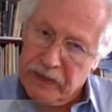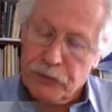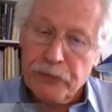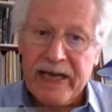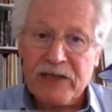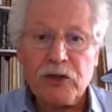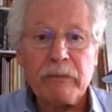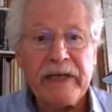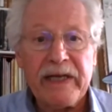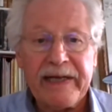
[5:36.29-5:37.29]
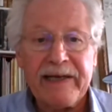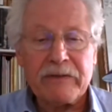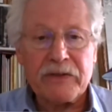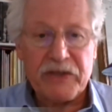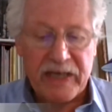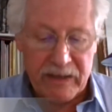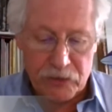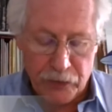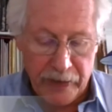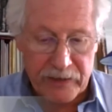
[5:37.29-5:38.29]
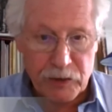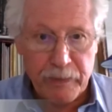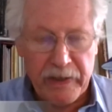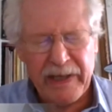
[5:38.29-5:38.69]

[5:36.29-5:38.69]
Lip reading: international meeting held in Johannesburg,